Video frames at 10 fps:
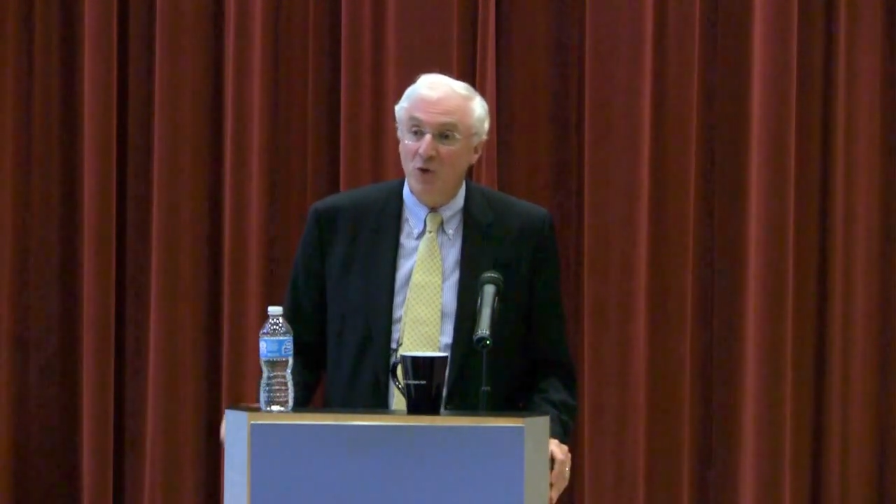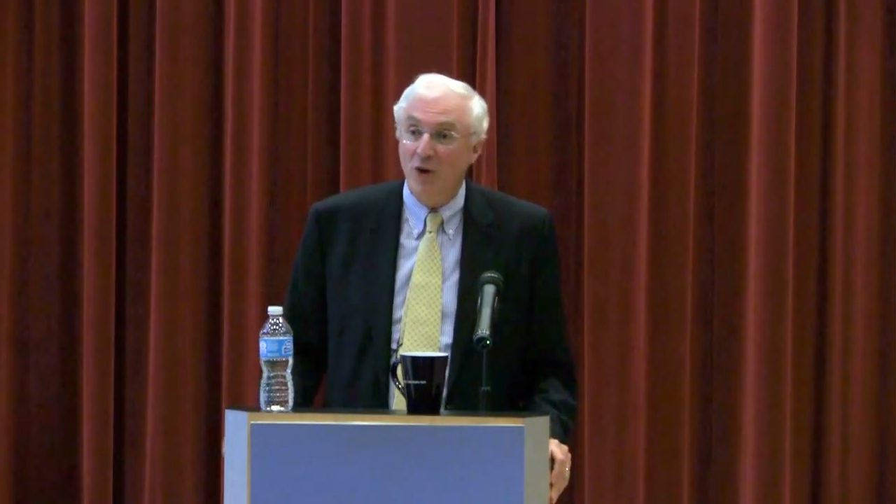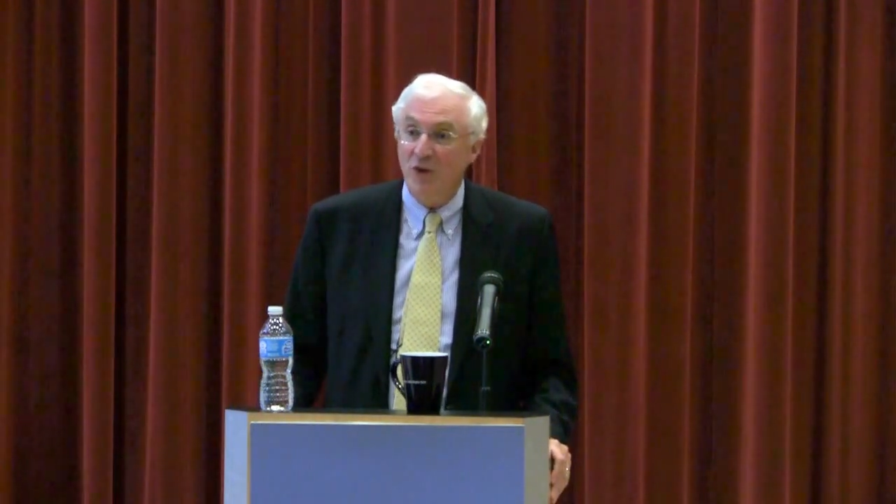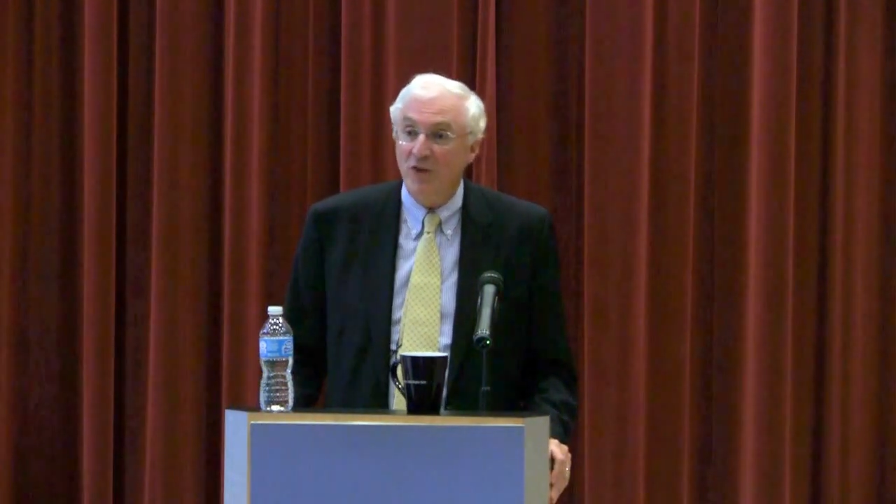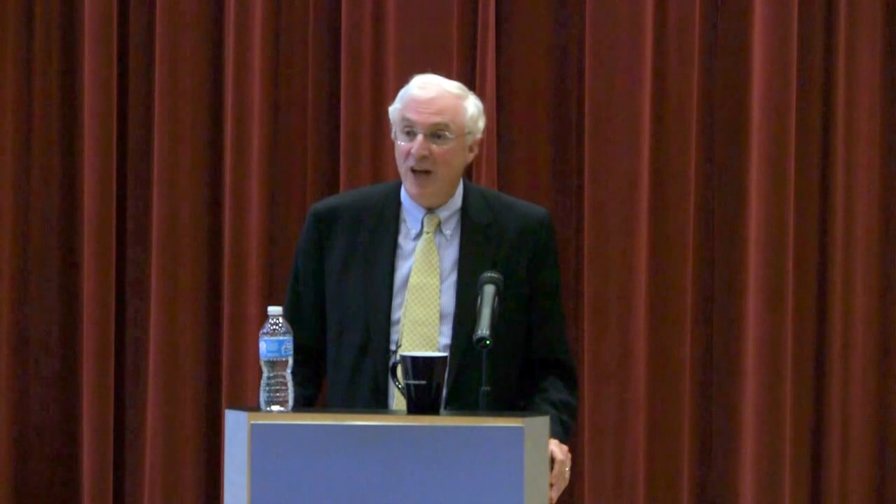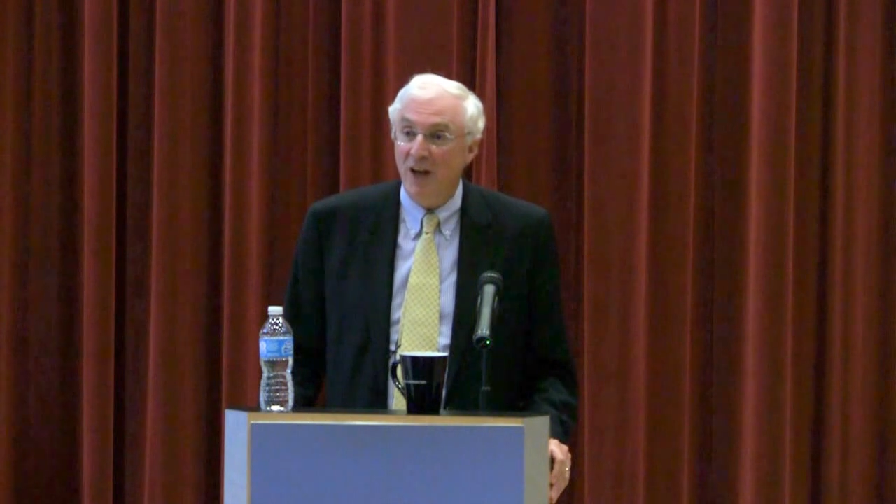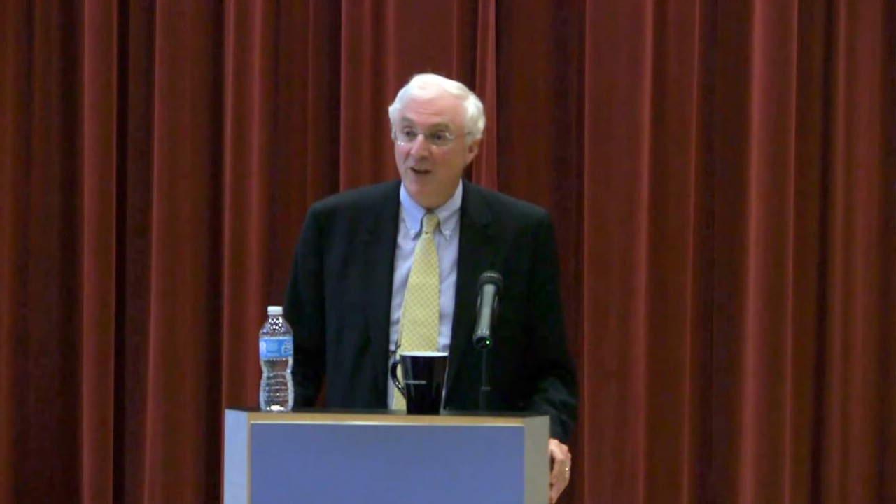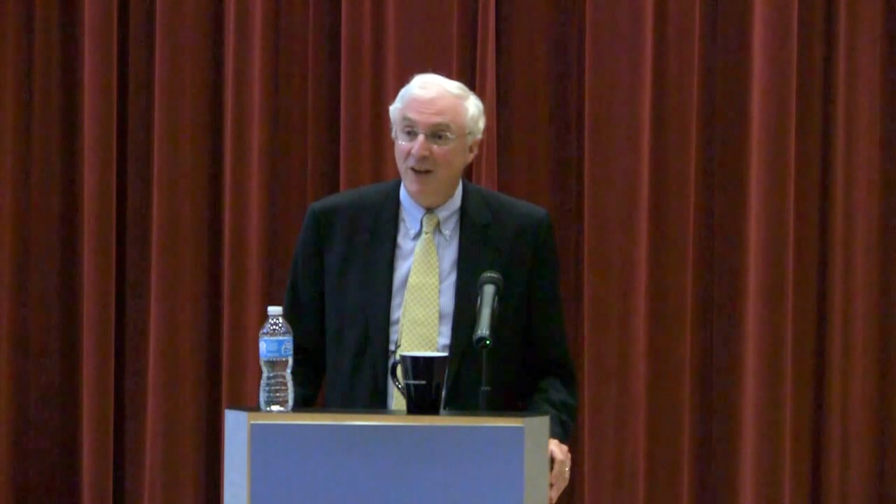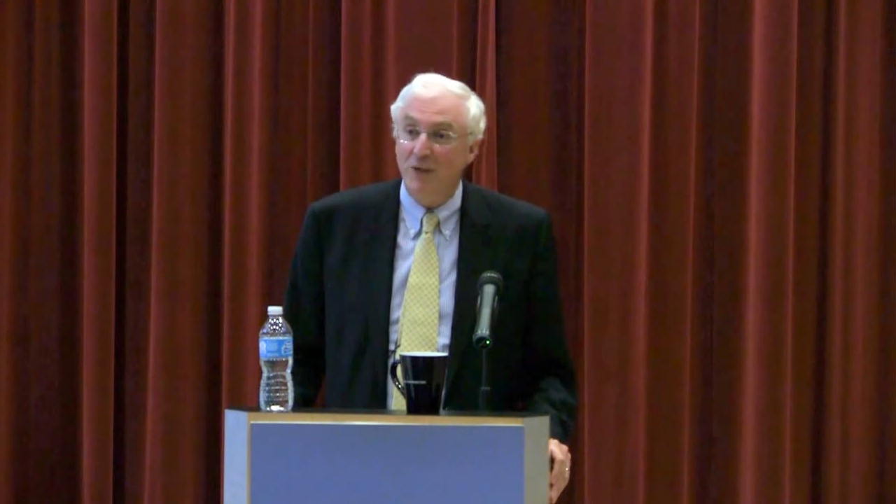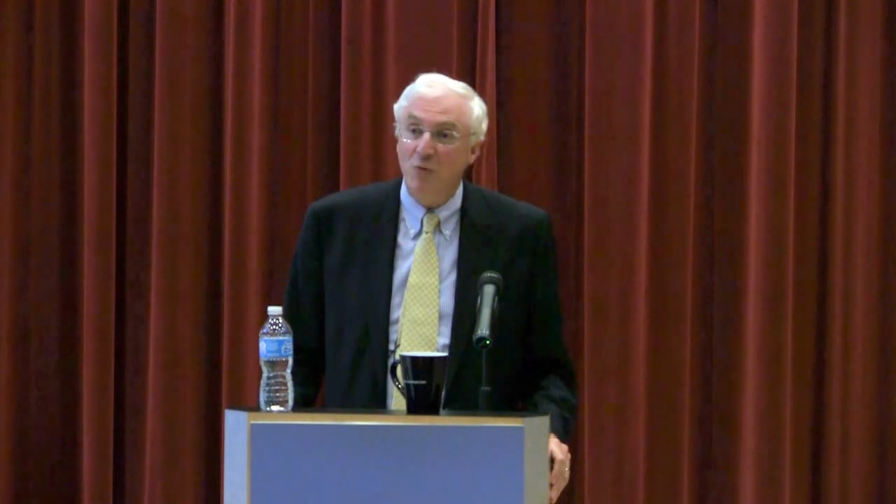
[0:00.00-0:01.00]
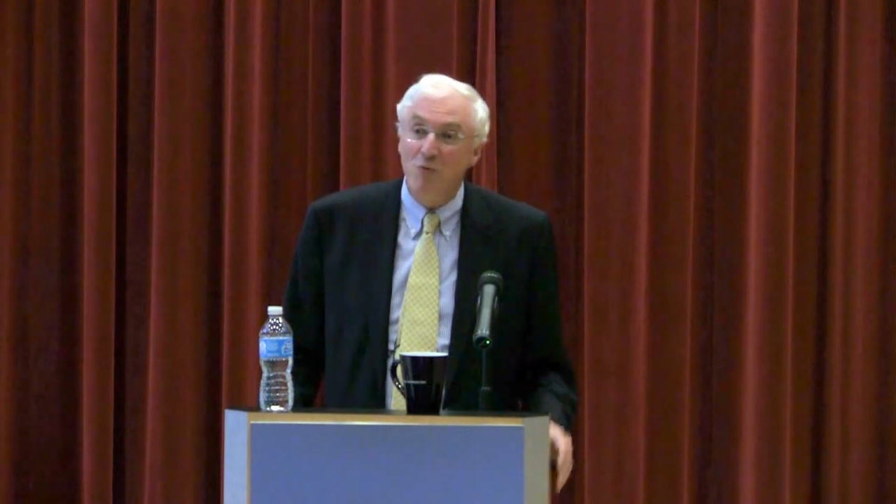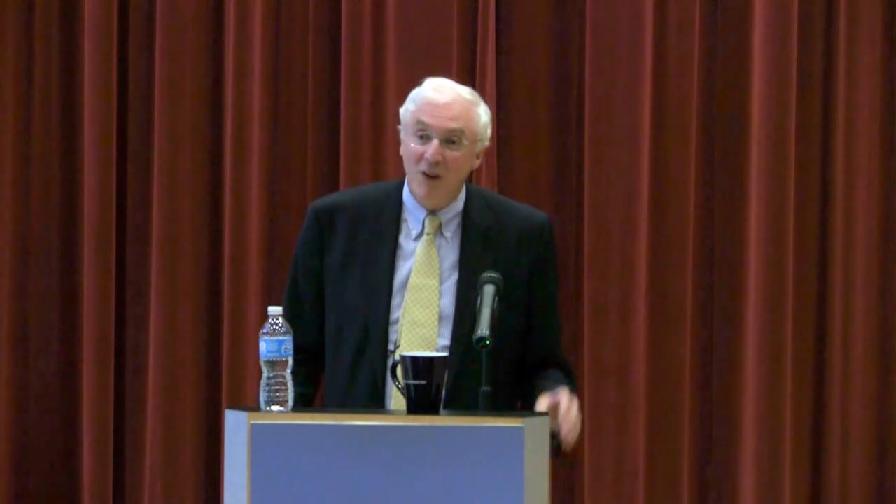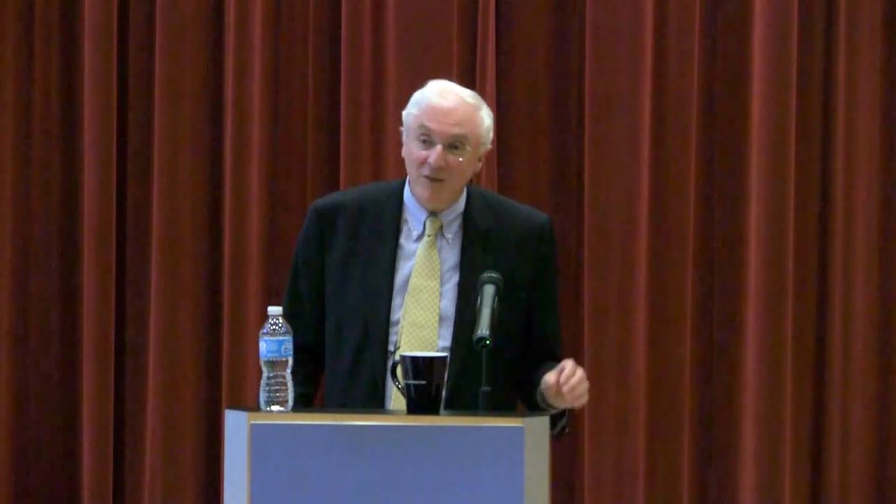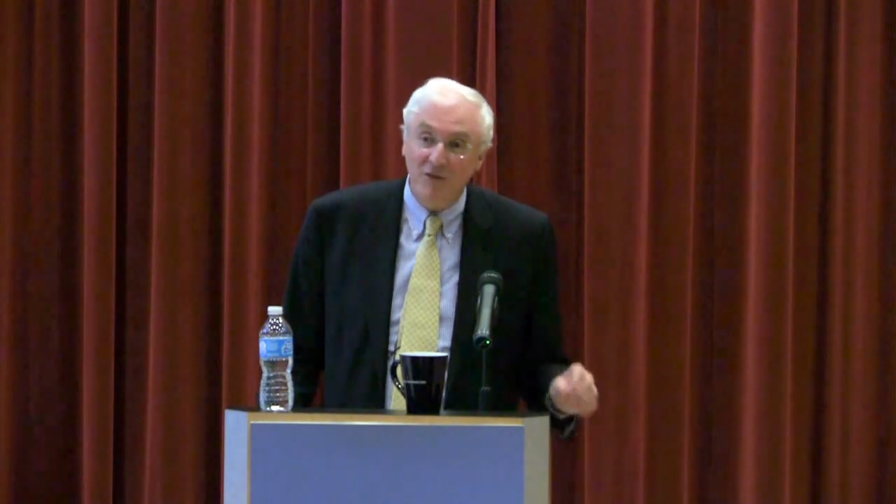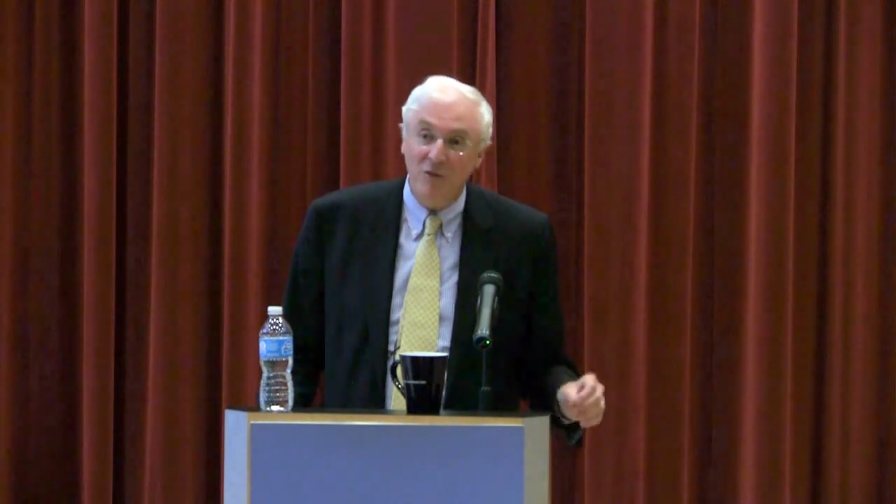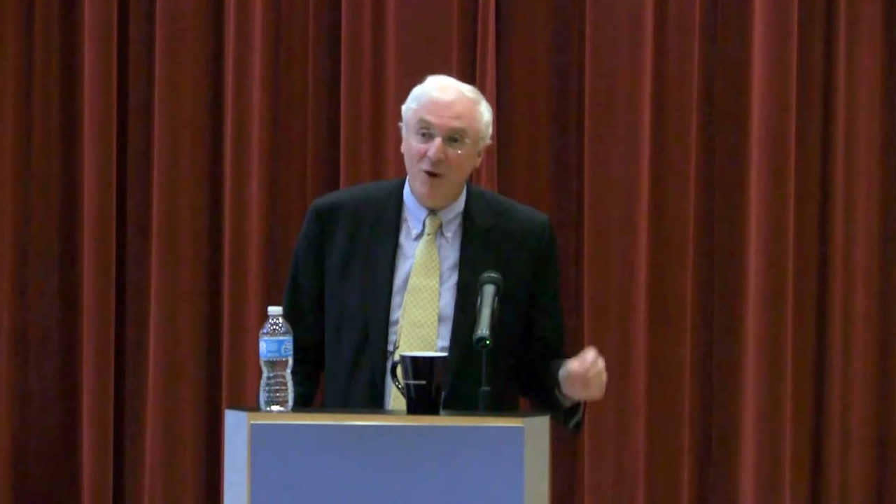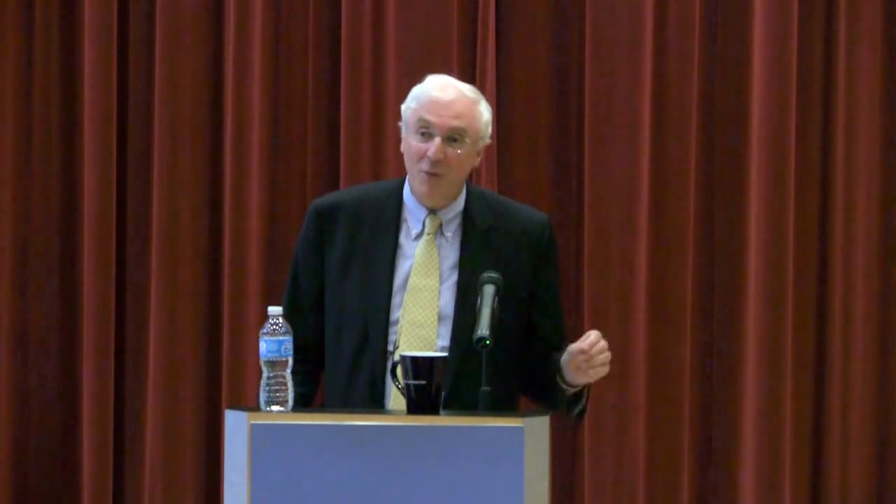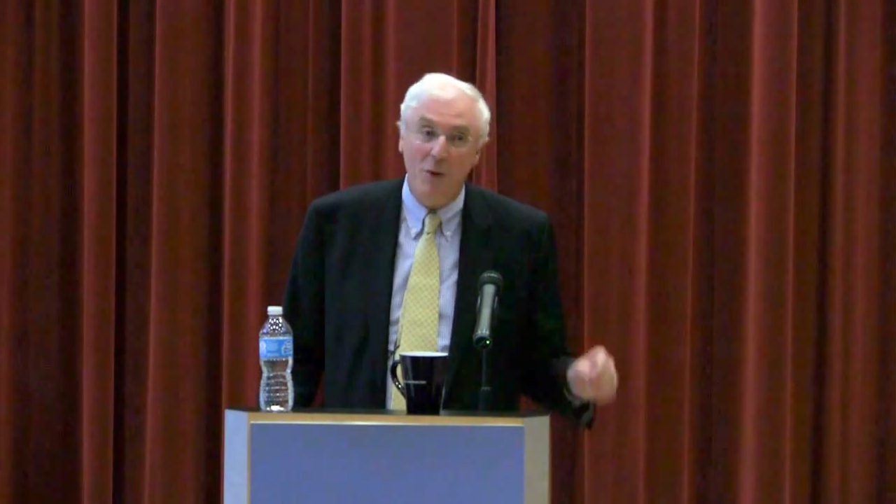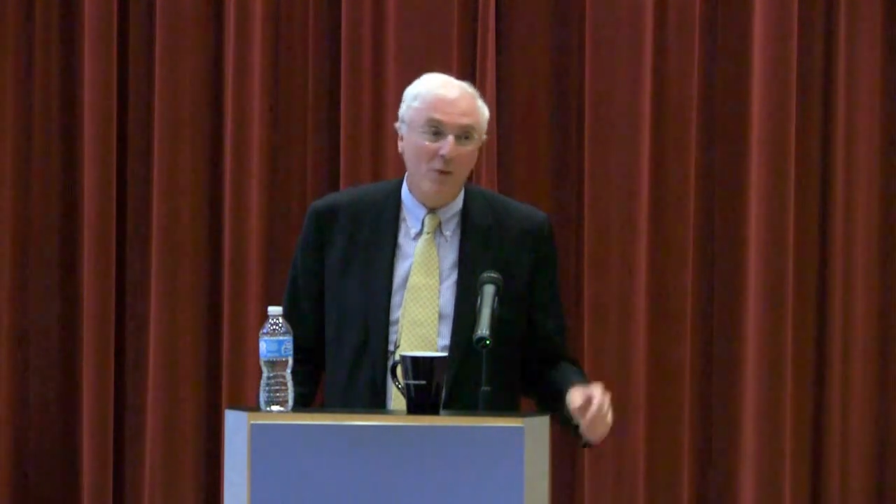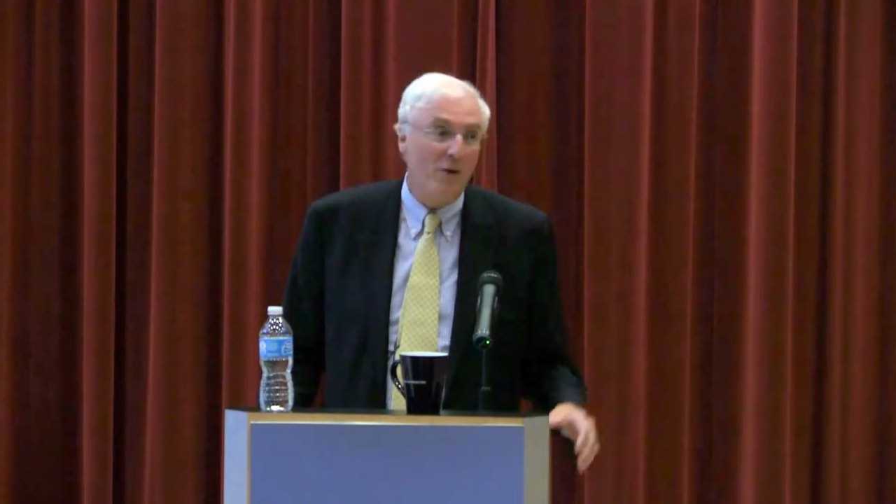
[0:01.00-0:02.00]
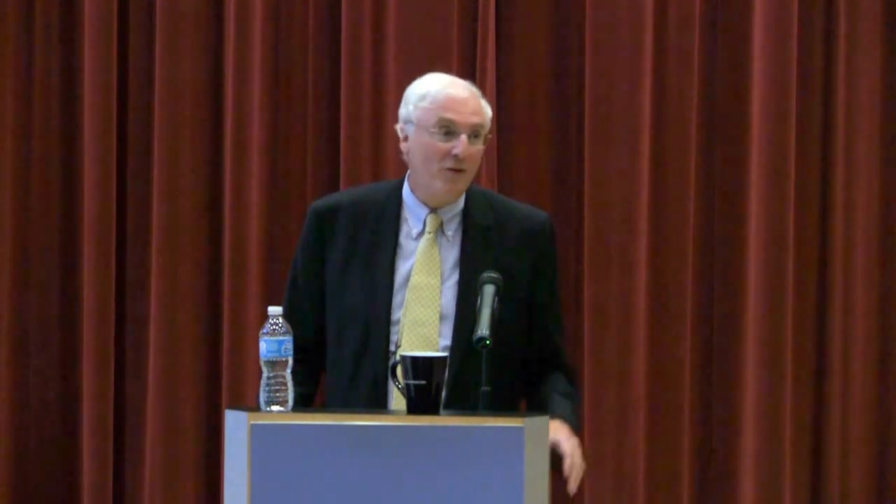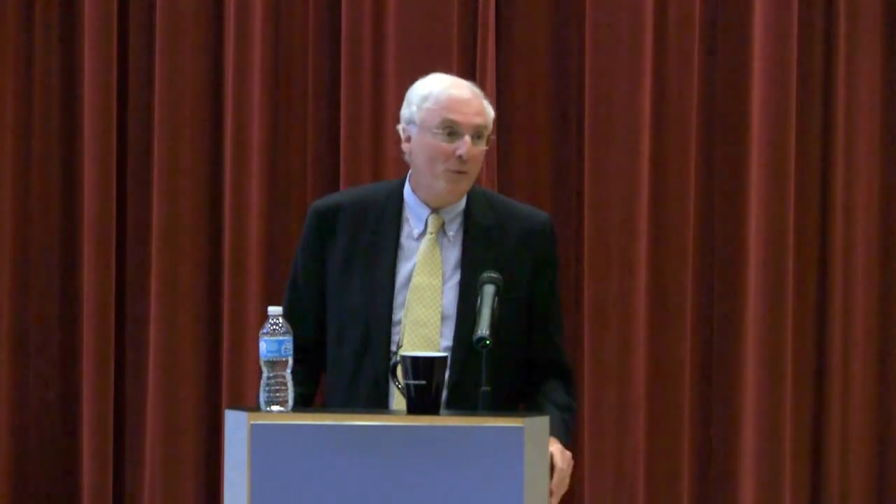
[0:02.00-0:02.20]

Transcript: to understand that the reasons why we were,